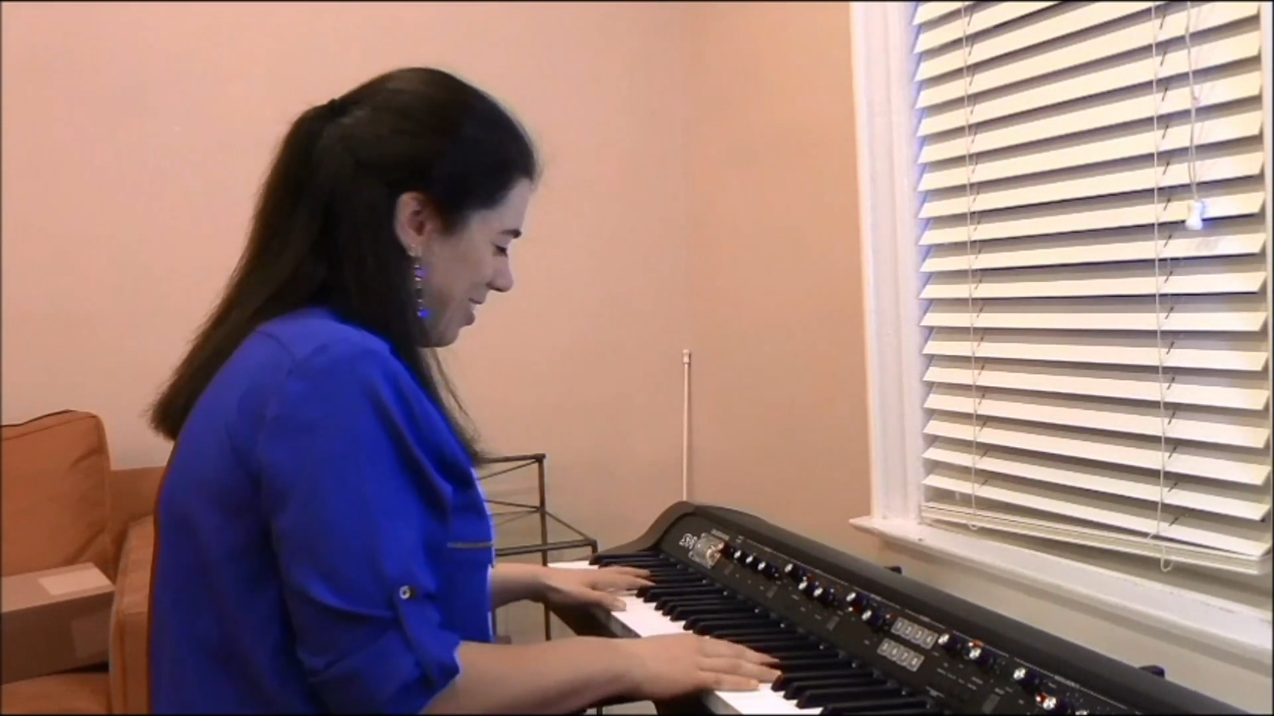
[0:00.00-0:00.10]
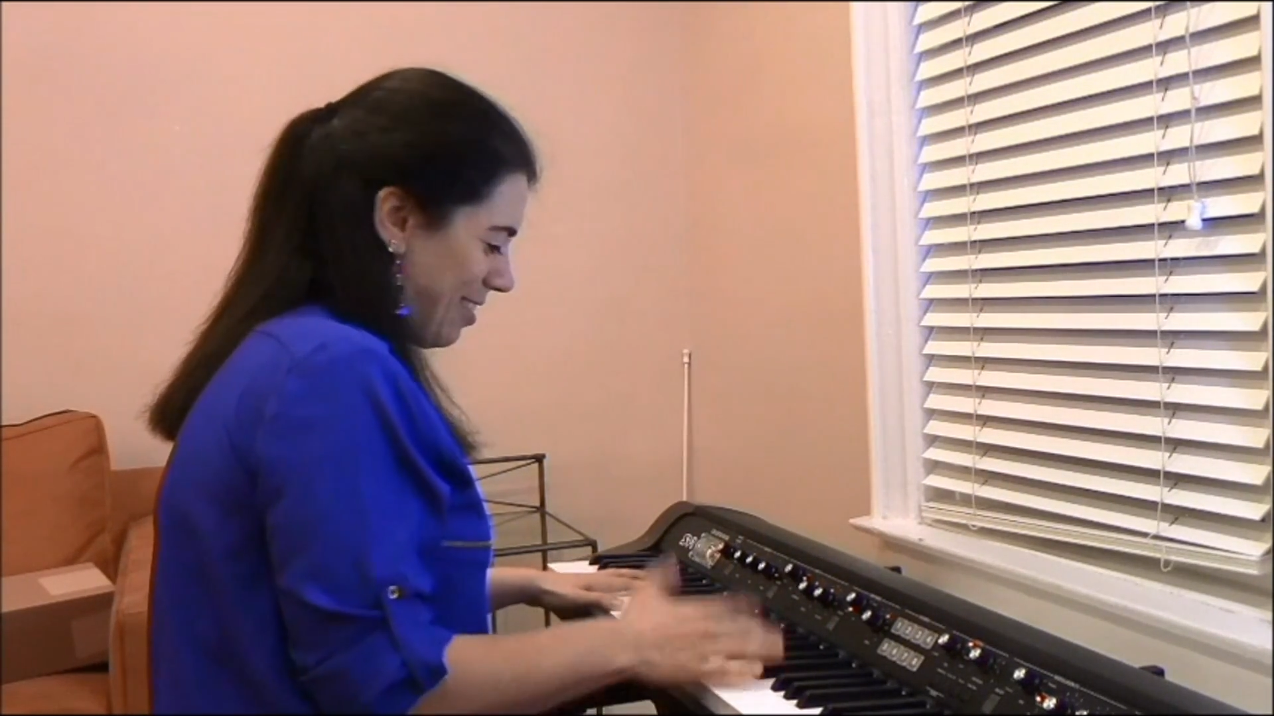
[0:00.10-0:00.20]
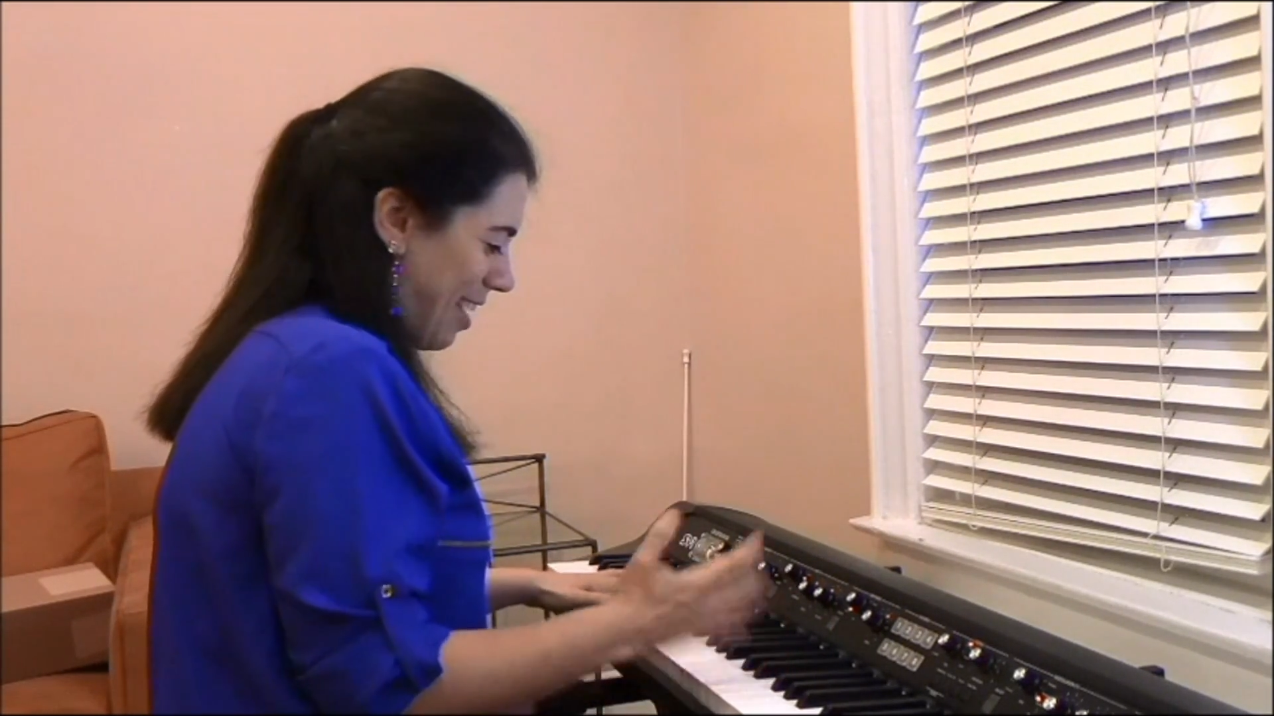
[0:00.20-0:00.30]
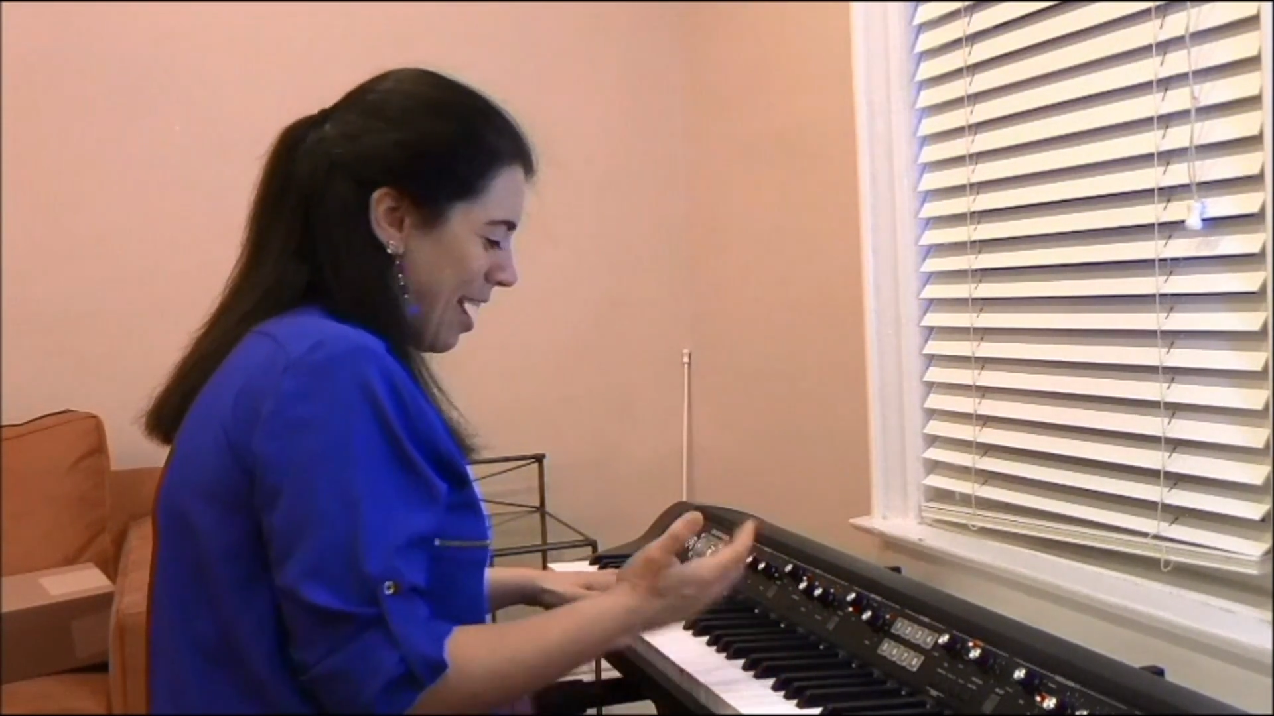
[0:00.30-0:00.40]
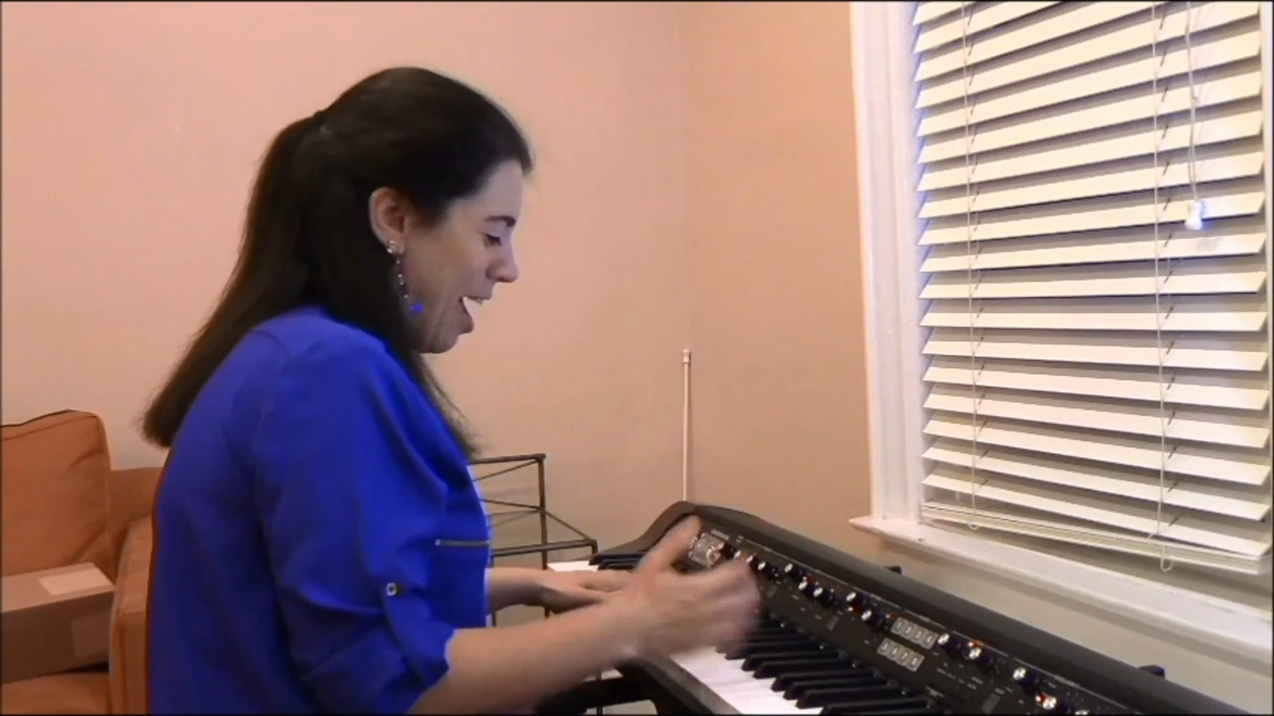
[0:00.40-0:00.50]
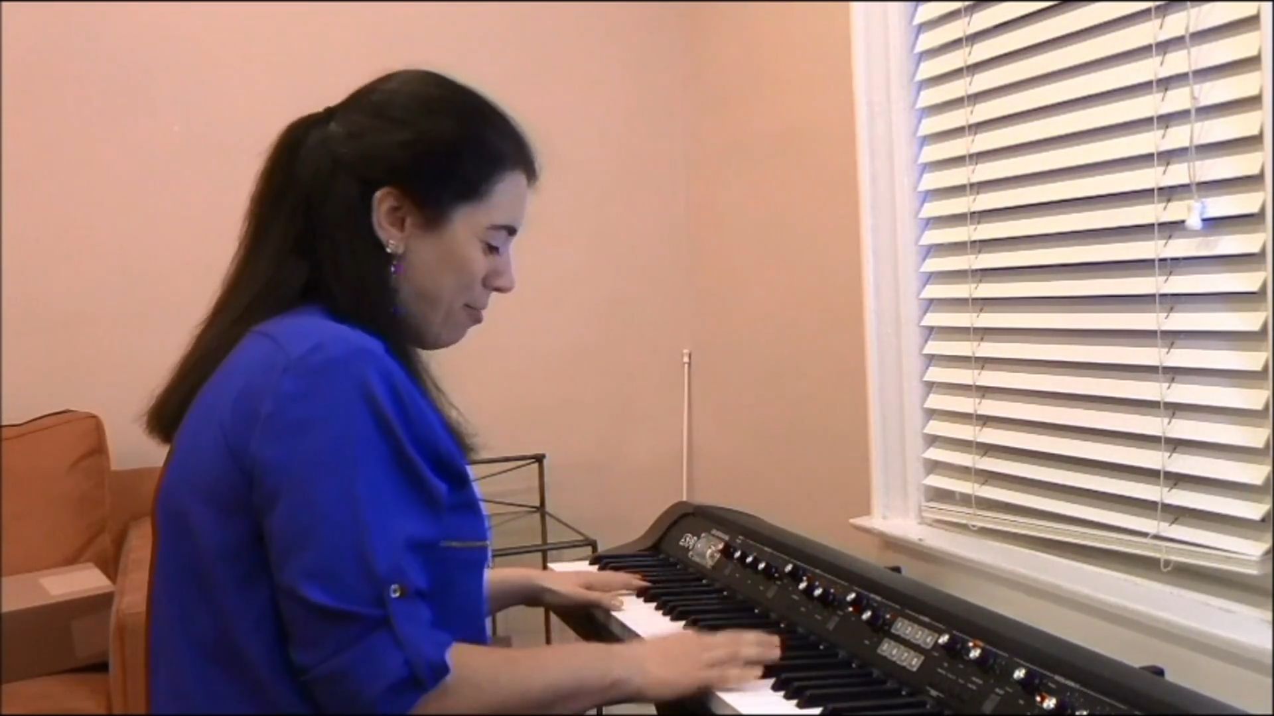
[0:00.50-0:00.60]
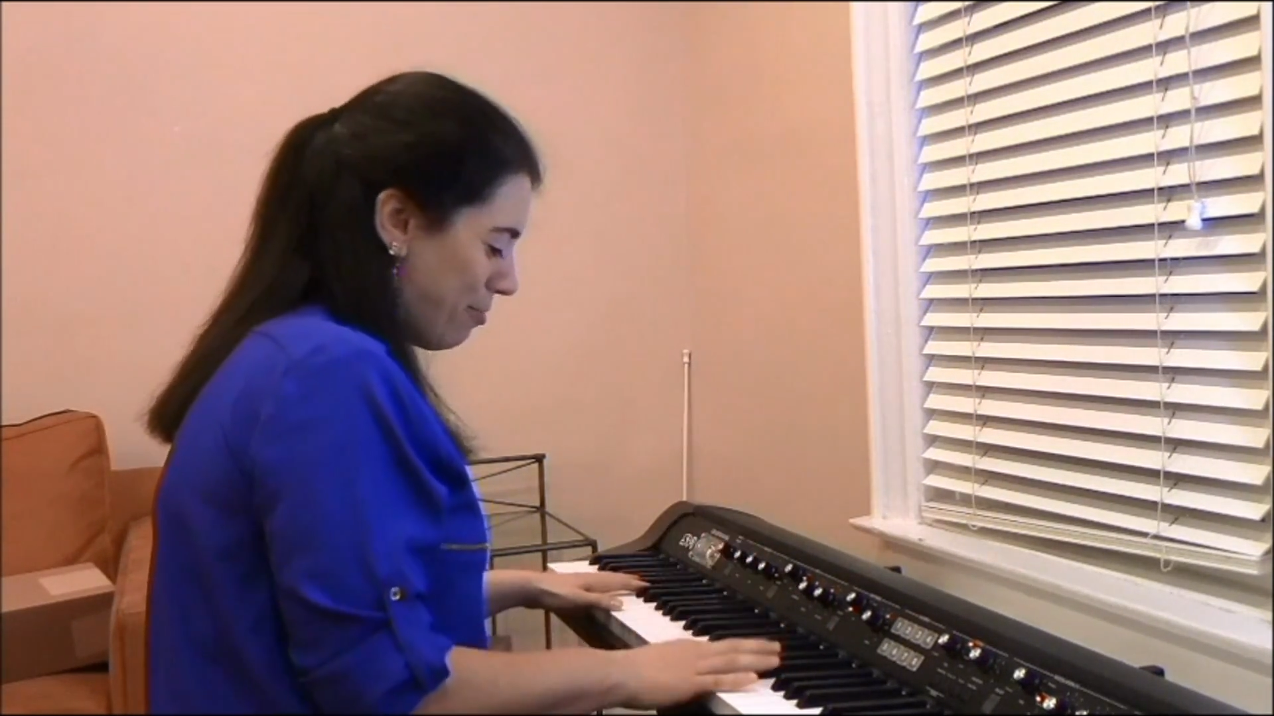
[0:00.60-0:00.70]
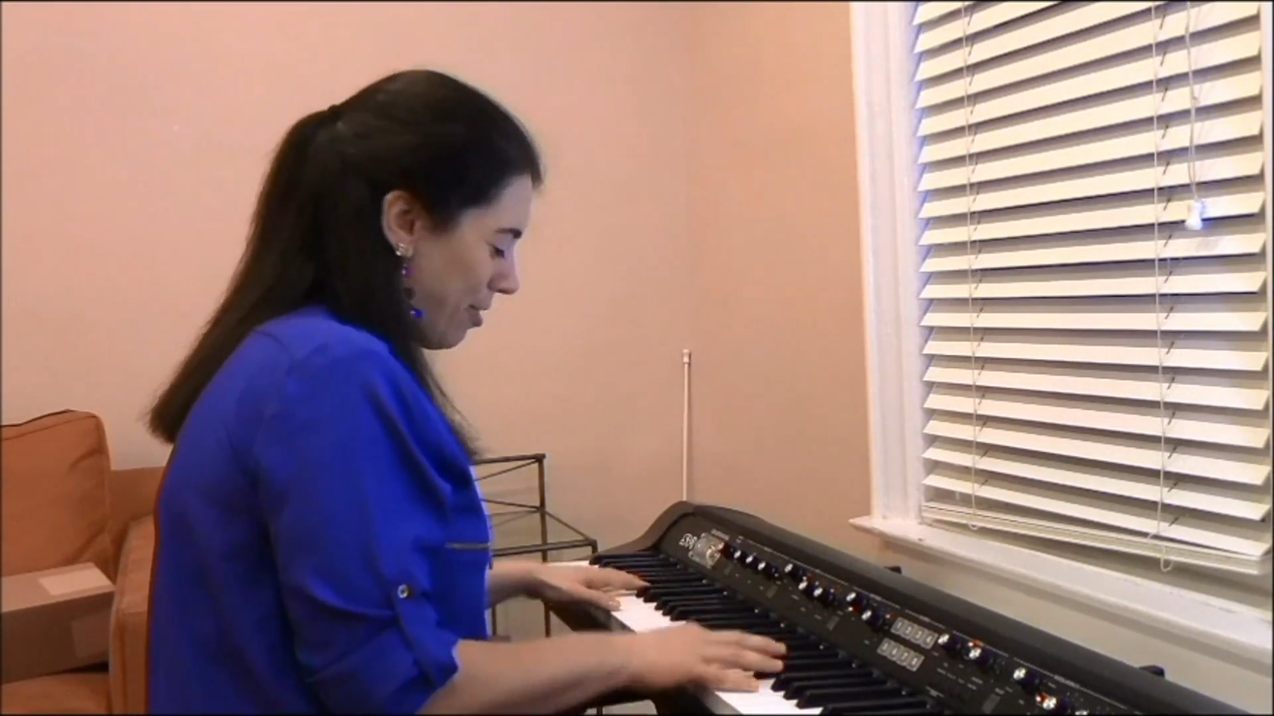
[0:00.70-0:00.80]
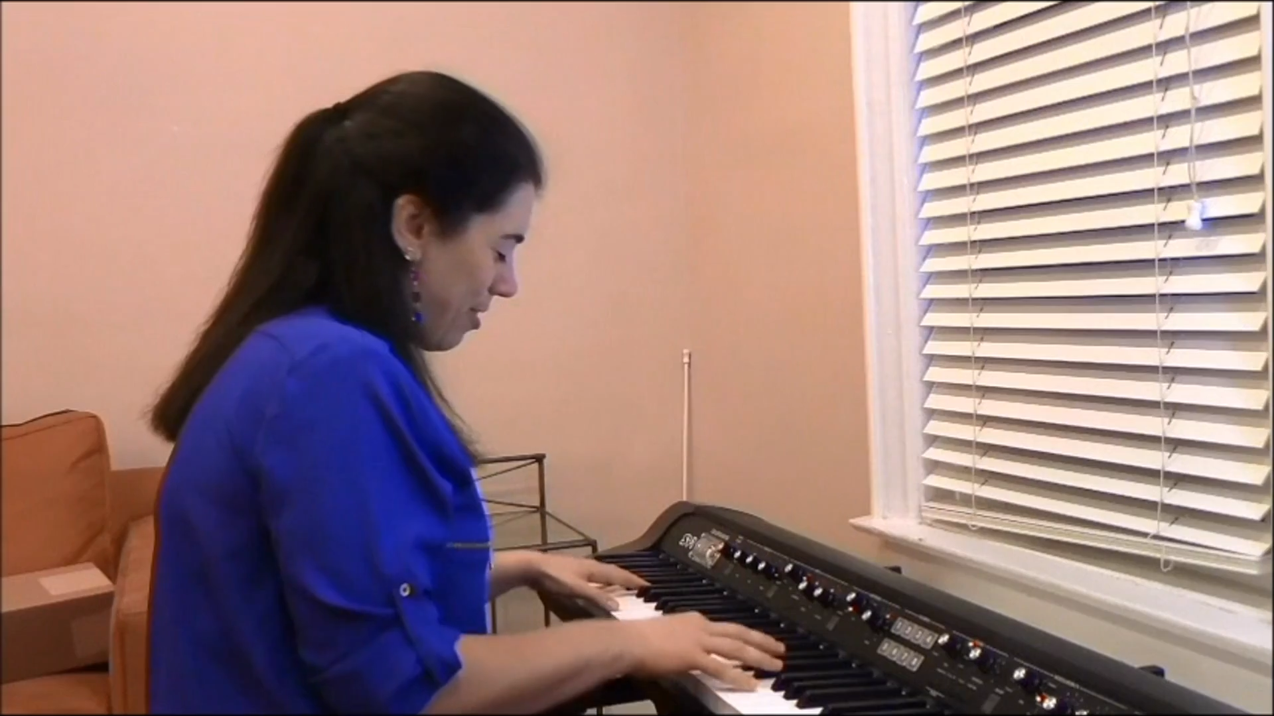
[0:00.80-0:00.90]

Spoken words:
F,